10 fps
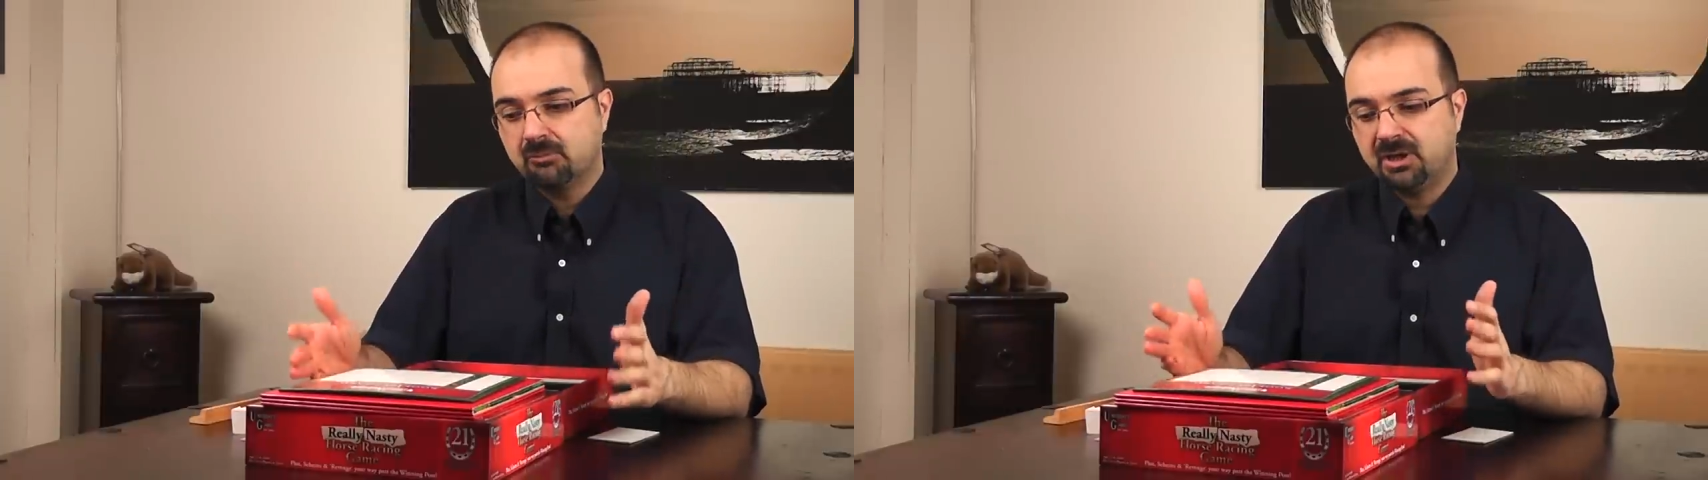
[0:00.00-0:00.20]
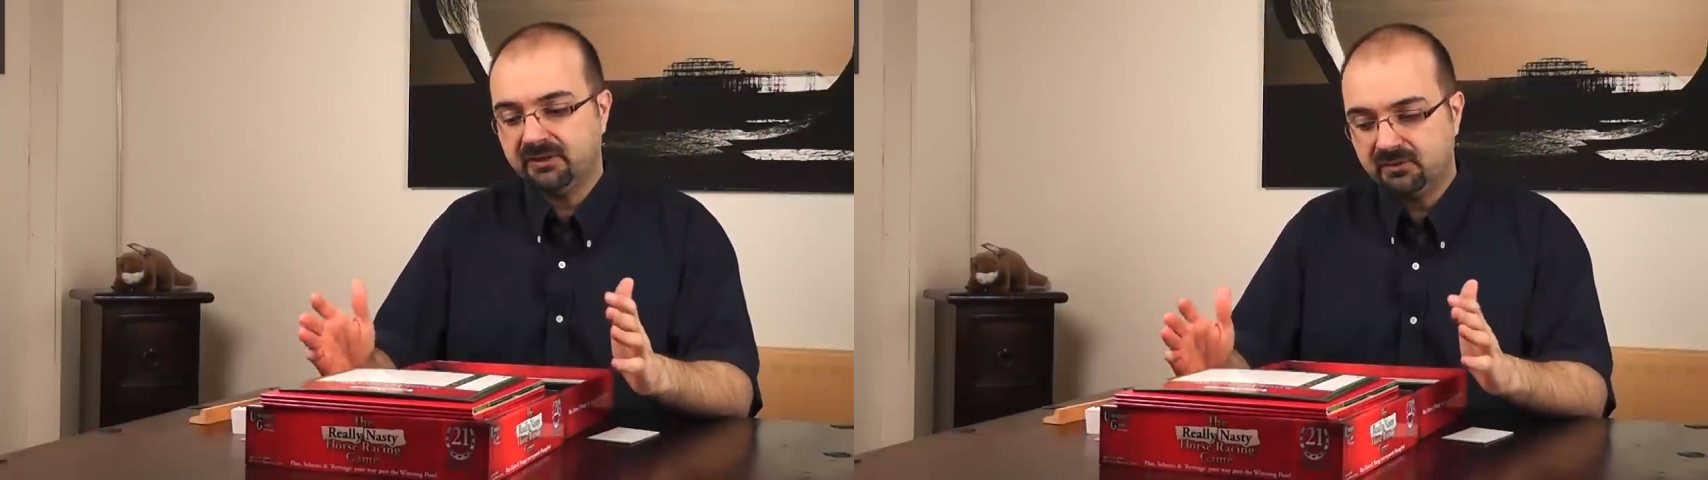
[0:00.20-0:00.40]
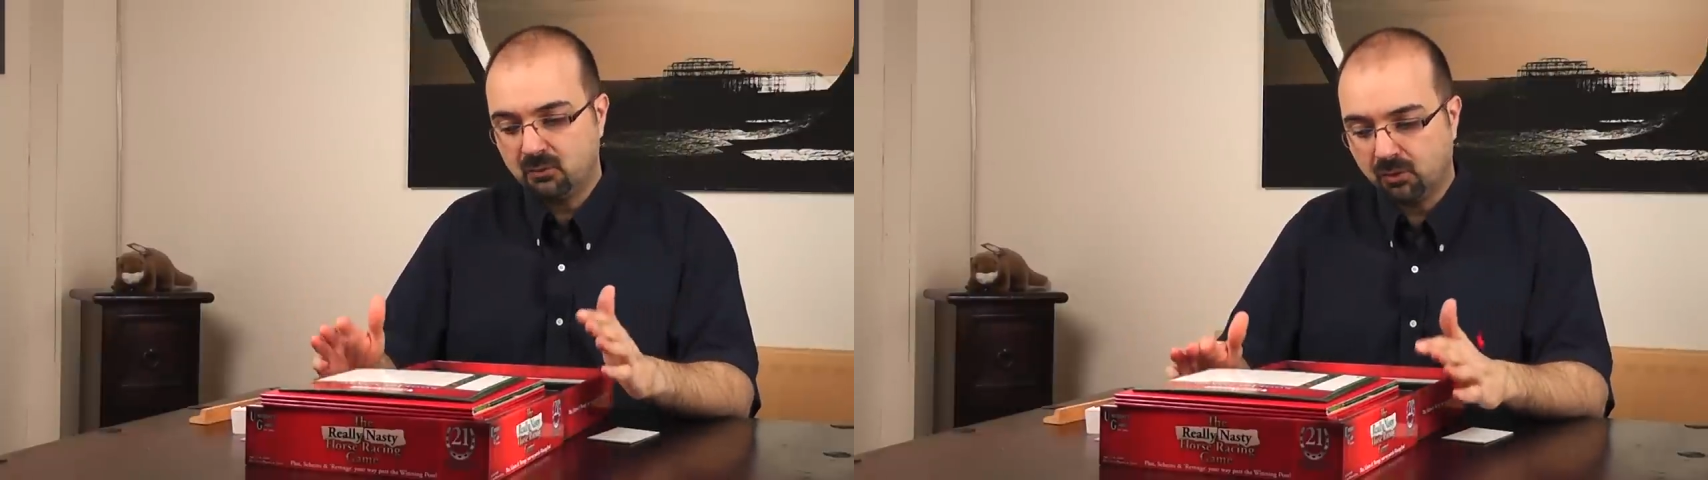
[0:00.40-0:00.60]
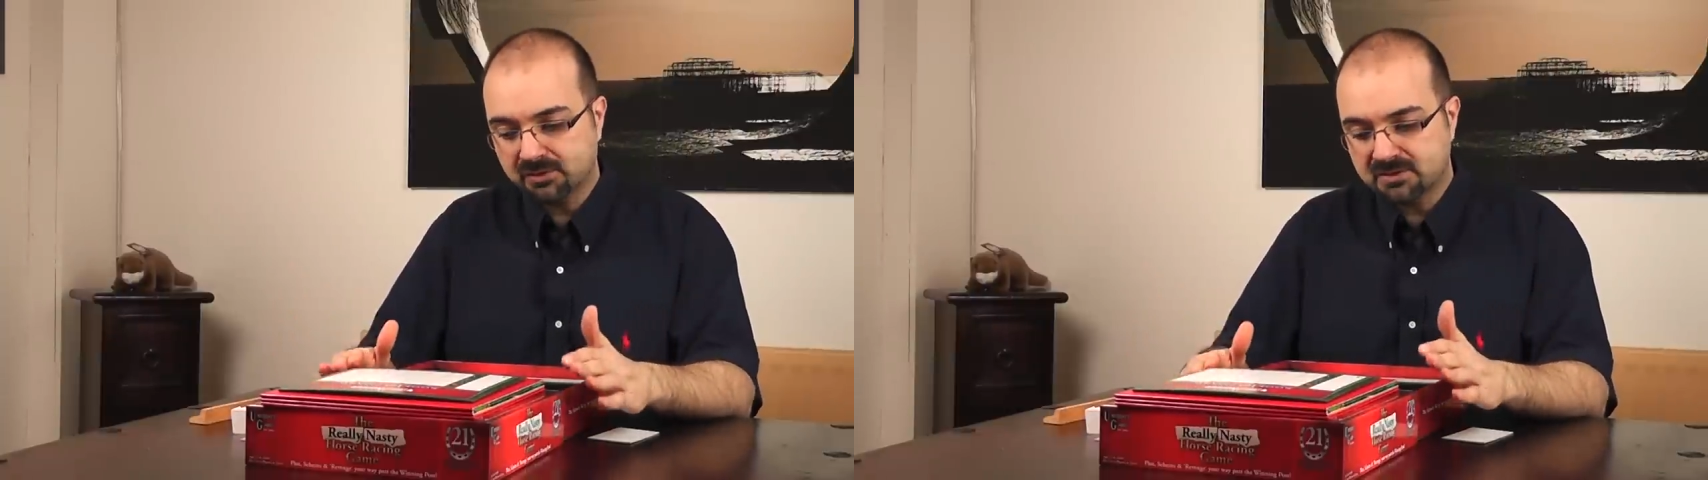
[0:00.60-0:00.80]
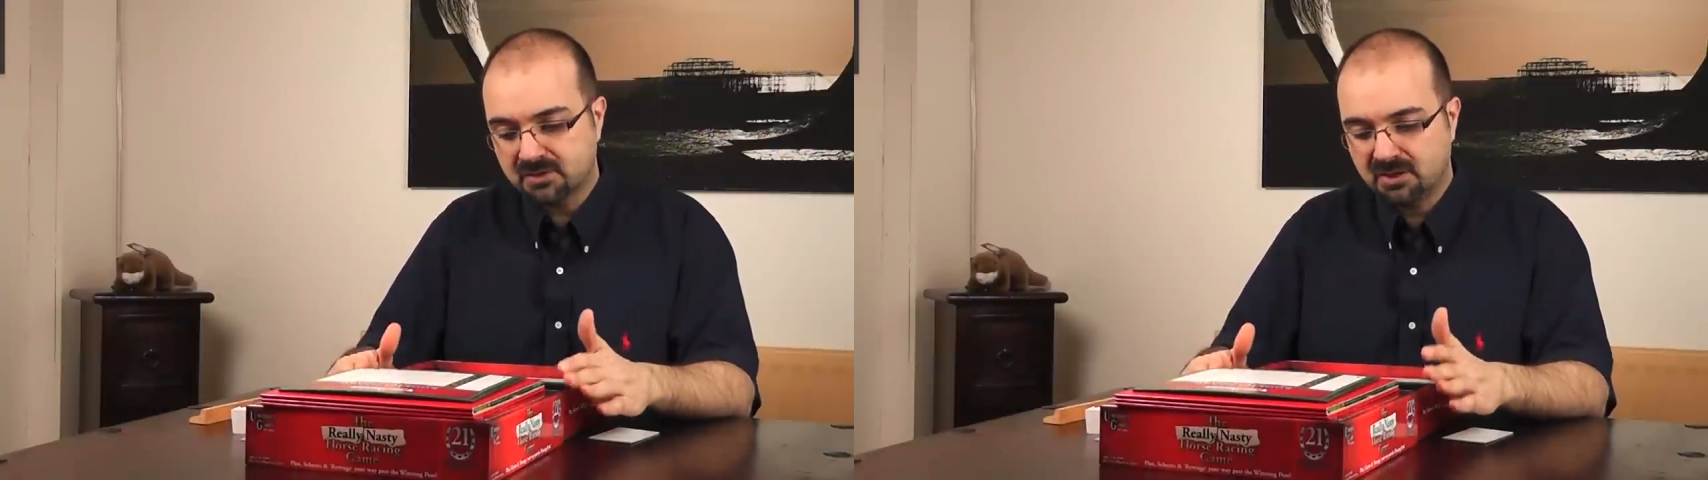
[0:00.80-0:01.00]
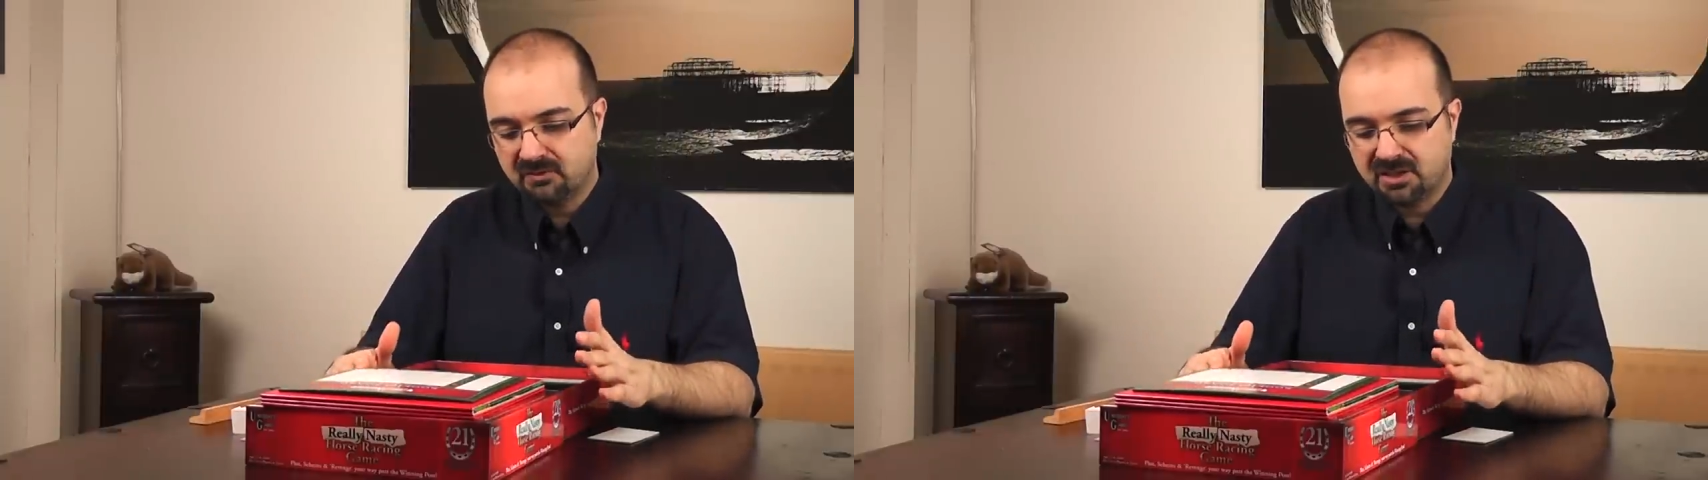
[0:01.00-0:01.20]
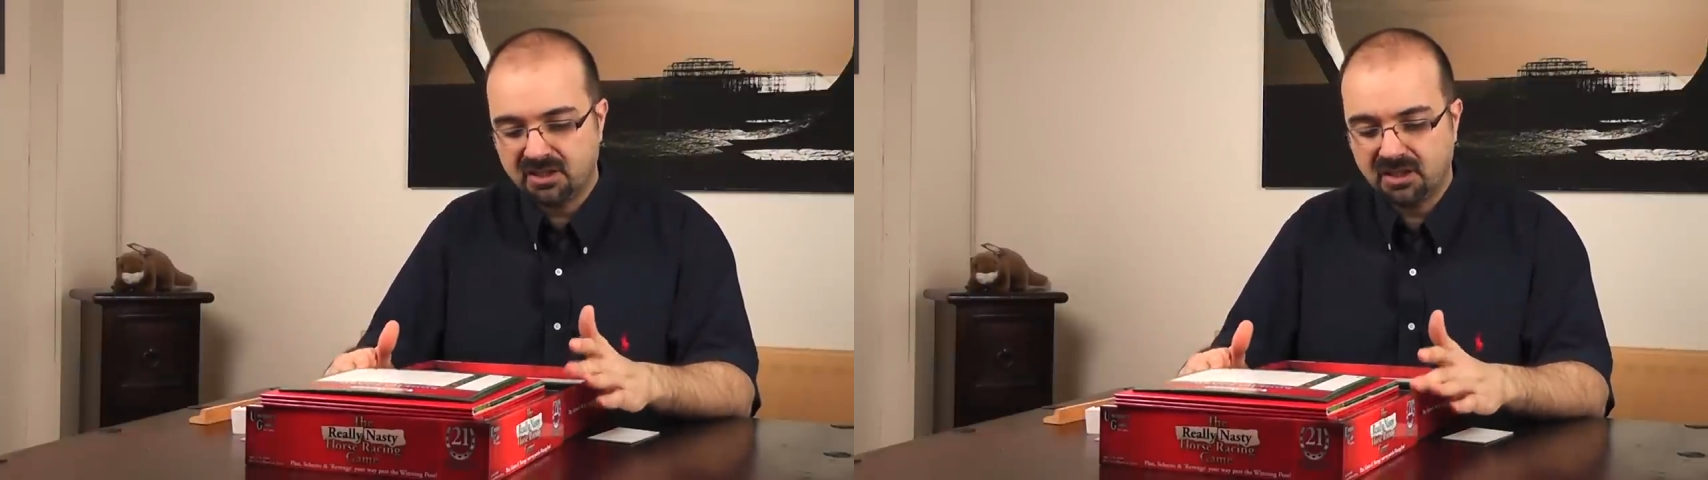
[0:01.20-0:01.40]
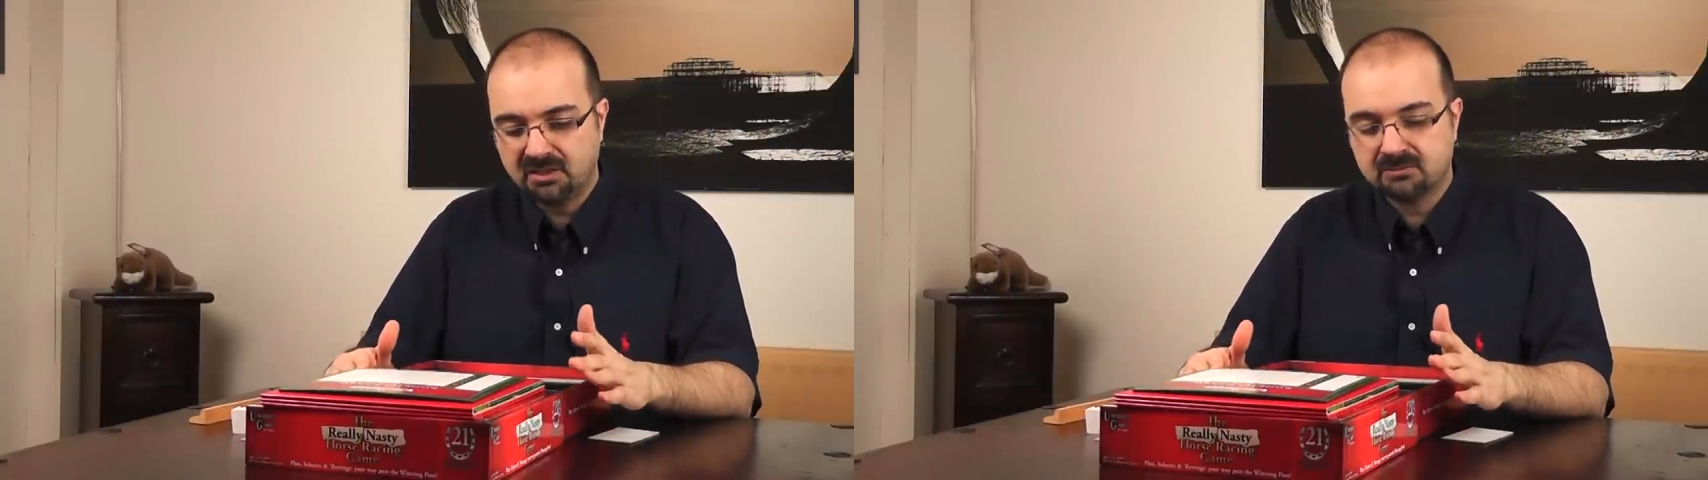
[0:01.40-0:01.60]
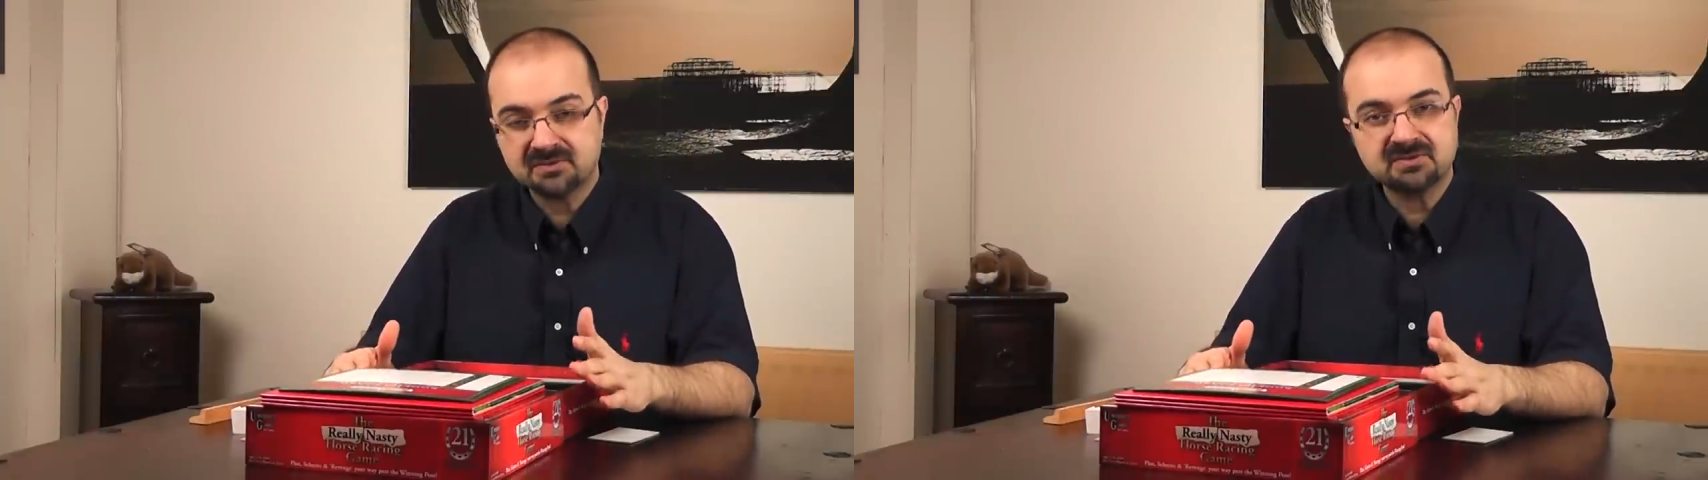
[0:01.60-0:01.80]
But if you want to give a game to